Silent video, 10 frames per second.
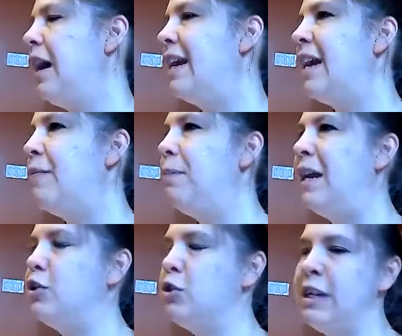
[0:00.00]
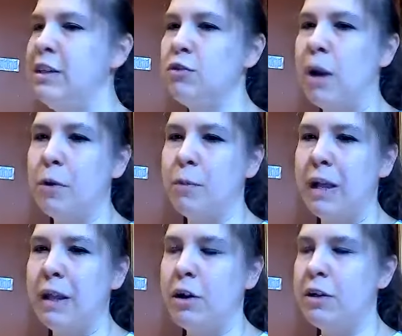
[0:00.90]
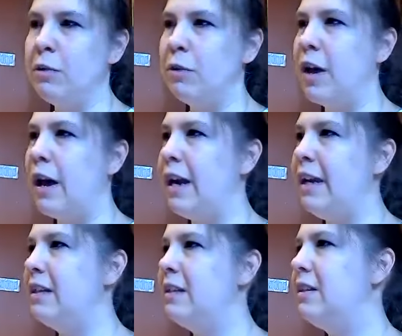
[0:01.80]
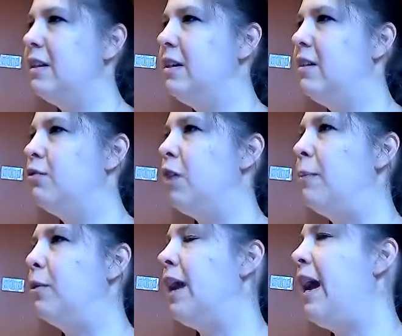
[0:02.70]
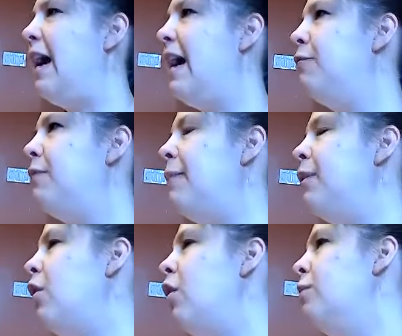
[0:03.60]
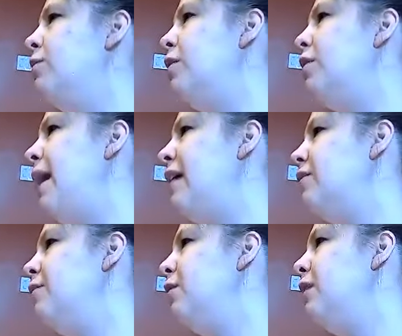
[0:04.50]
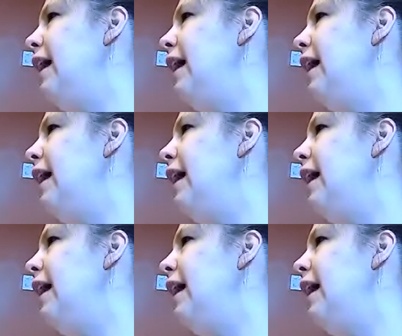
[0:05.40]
Again, bend your knees, drop your belly onto your thighs, drop your head, wrap your arms around the backs of your